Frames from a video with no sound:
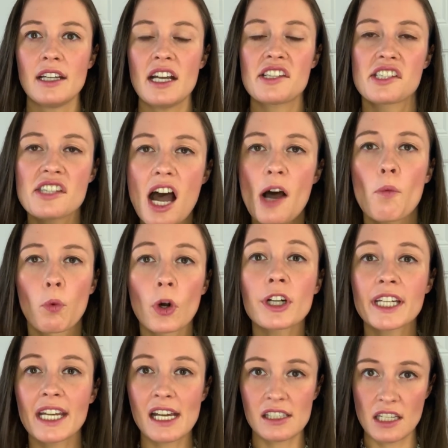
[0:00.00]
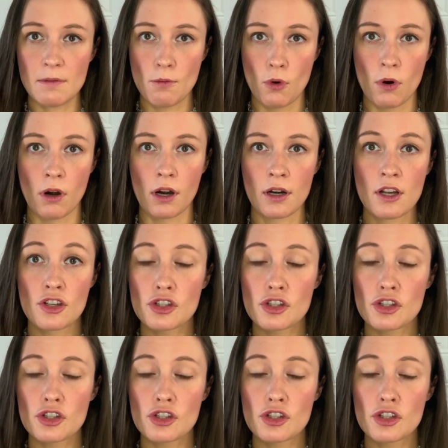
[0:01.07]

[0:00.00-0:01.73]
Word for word: It's not working anymore.